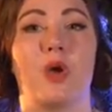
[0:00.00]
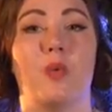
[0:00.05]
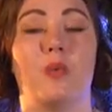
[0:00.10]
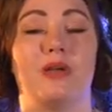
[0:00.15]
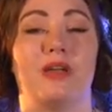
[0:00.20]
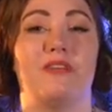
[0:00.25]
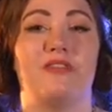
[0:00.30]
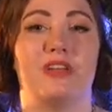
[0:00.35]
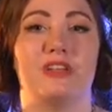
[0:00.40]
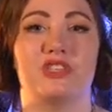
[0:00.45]

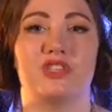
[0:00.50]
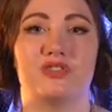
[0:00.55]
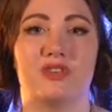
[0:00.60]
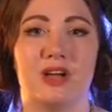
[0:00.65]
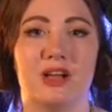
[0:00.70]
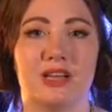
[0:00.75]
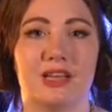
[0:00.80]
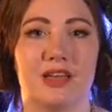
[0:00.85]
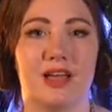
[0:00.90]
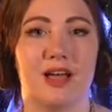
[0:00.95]
When I felt
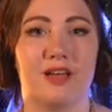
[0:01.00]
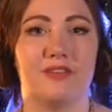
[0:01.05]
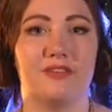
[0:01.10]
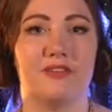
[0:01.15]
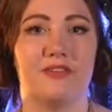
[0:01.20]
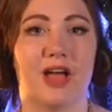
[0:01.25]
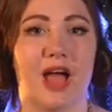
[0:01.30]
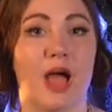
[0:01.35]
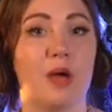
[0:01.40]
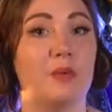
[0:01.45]
strong
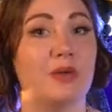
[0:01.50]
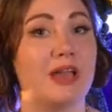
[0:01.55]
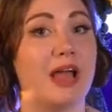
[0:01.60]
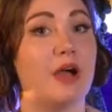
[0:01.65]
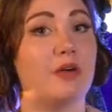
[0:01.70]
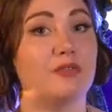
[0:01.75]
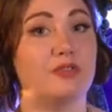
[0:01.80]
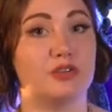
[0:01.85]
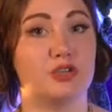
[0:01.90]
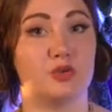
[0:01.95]
enough, I went
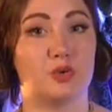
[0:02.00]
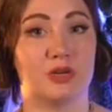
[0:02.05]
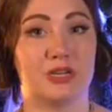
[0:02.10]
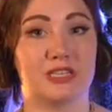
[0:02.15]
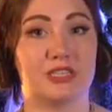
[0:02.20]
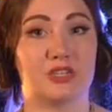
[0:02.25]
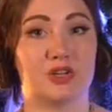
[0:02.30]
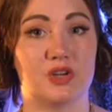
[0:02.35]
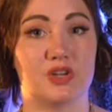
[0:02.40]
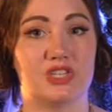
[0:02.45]
out for short
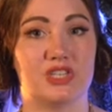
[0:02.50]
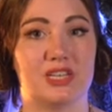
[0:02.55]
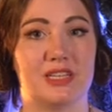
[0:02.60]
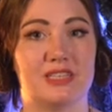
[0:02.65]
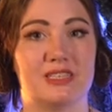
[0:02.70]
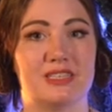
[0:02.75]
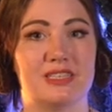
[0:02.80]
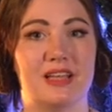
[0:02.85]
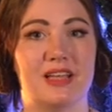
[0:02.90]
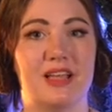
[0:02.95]

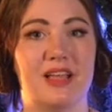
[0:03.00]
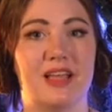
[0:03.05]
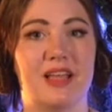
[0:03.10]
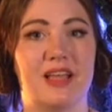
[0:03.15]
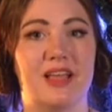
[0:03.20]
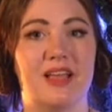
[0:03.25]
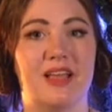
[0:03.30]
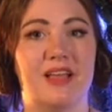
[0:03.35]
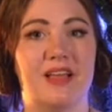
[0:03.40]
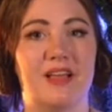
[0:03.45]
excursions.
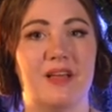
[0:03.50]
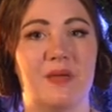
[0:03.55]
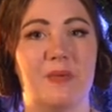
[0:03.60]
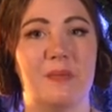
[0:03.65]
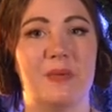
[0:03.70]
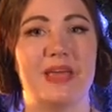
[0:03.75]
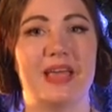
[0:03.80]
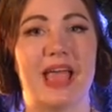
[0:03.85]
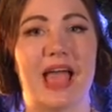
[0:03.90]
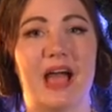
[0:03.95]

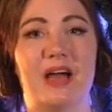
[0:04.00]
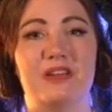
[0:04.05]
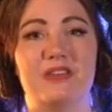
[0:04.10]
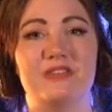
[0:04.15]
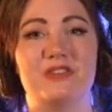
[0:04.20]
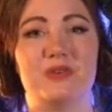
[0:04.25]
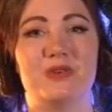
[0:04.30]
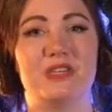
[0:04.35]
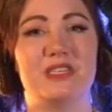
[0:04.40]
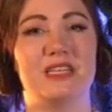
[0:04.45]
Being out
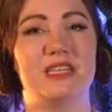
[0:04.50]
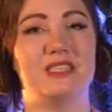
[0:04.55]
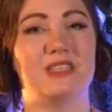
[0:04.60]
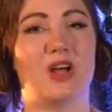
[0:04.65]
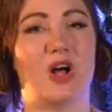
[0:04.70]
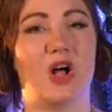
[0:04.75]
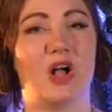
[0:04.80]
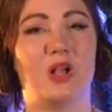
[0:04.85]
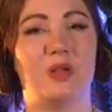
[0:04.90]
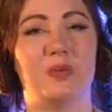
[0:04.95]
of doors has
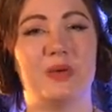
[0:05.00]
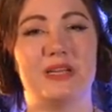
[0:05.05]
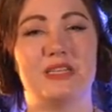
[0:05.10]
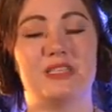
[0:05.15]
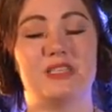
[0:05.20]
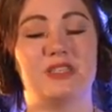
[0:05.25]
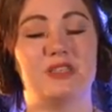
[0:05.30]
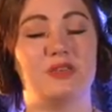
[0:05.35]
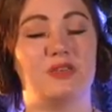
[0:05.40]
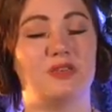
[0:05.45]
always
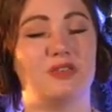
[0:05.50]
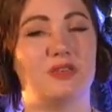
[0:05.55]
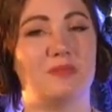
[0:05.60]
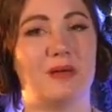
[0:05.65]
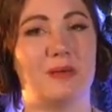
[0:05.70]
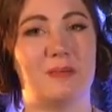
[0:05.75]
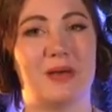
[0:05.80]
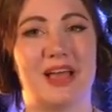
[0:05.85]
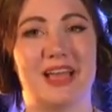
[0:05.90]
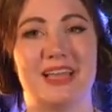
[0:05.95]
soothed
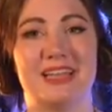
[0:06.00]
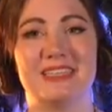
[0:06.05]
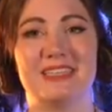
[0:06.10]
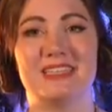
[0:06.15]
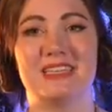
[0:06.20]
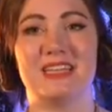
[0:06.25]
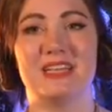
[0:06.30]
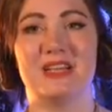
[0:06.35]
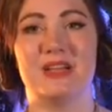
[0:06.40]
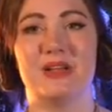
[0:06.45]
my
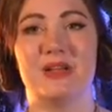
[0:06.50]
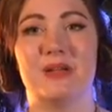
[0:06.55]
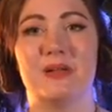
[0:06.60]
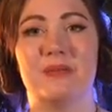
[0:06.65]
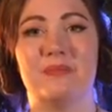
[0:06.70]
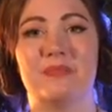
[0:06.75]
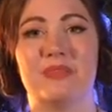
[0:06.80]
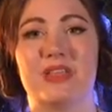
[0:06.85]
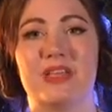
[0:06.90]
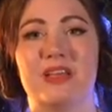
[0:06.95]
mind.
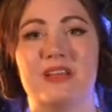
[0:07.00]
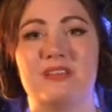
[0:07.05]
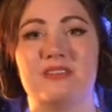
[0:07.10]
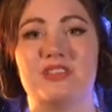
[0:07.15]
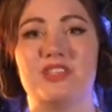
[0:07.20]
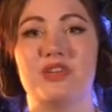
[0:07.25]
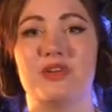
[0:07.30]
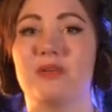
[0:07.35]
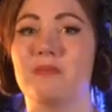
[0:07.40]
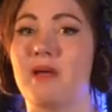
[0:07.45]

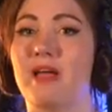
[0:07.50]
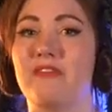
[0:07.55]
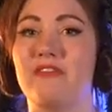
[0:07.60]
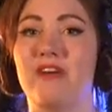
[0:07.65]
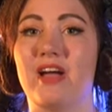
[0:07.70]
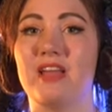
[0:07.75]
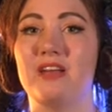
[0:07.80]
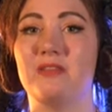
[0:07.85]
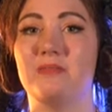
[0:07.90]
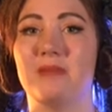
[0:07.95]
During my
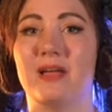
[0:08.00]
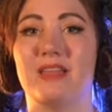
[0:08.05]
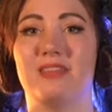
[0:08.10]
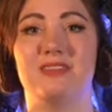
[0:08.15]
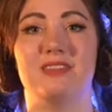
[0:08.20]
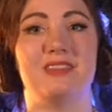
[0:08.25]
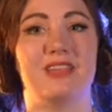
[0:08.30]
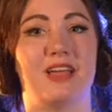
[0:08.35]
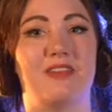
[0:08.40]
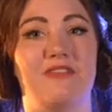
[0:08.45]
final
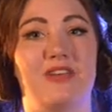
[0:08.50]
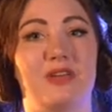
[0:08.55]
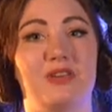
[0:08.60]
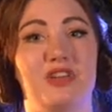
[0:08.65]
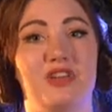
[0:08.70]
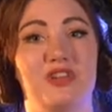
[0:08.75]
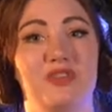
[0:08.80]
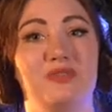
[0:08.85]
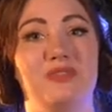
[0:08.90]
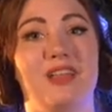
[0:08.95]
months, I found
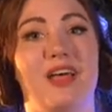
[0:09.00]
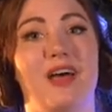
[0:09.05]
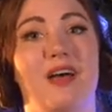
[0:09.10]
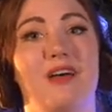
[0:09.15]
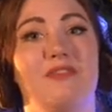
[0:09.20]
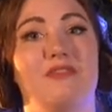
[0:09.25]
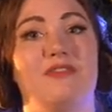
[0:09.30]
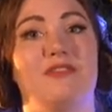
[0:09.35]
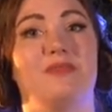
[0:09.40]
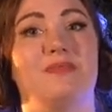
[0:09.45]
a new
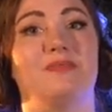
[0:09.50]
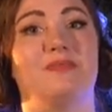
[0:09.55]
love: